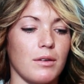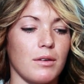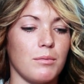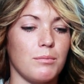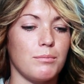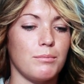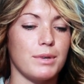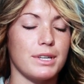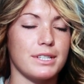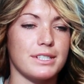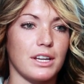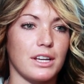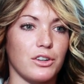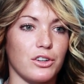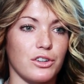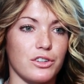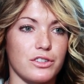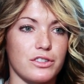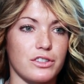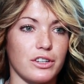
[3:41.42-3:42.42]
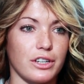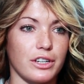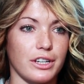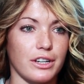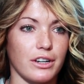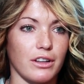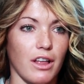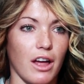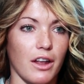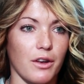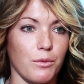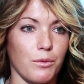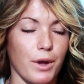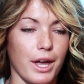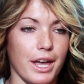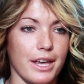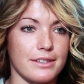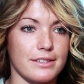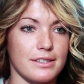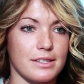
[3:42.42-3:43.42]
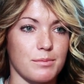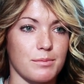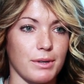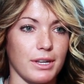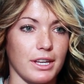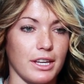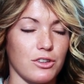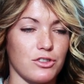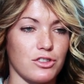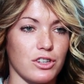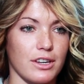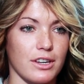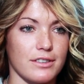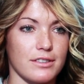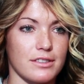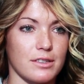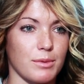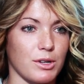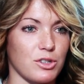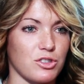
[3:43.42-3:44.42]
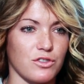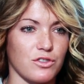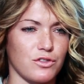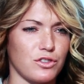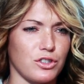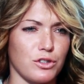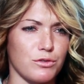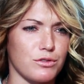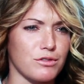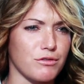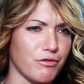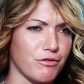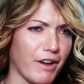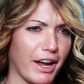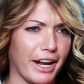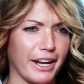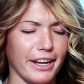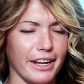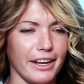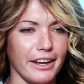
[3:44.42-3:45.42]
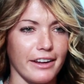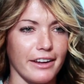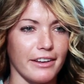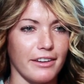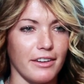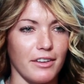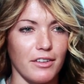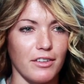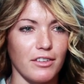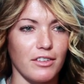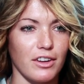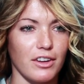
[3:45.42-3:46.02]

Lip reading: misunderstood in a lot of ways as being just a bunch of dudes fighting and,